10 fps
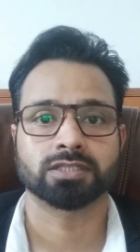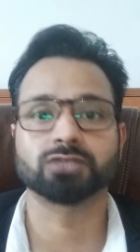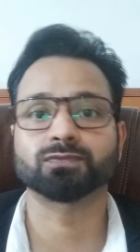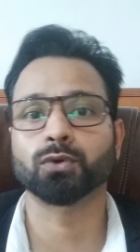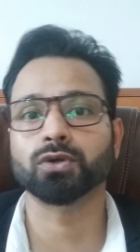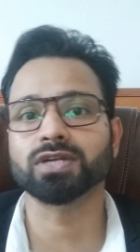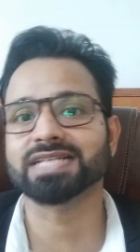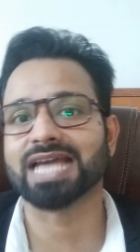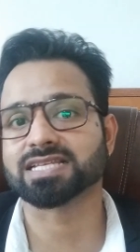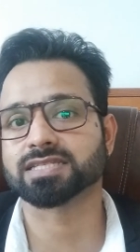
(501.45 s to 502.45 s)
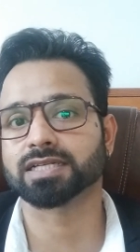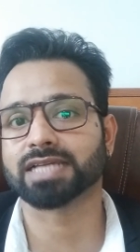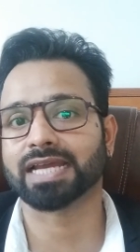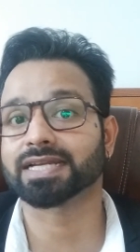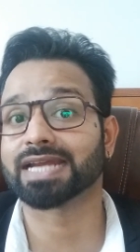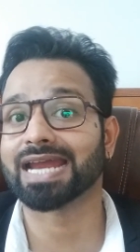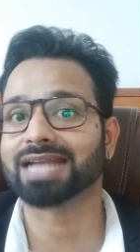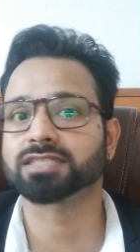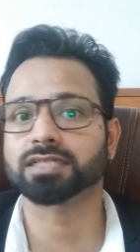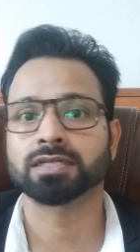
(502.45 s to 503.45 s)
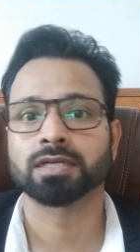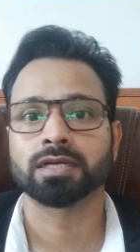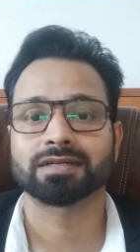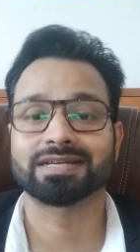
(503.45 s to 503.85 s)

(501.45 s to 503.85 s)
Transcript: The foreign national can get the